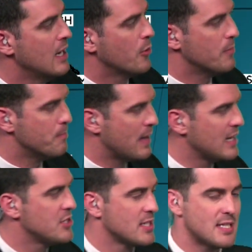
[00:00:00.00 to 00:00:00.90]
We may
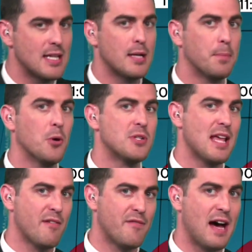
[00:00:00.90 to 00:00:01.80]
just see it approach
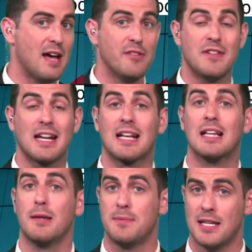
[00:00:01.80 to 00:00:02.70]
that five, if not
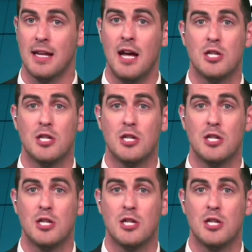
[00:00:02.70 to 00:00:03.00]
eclipse it,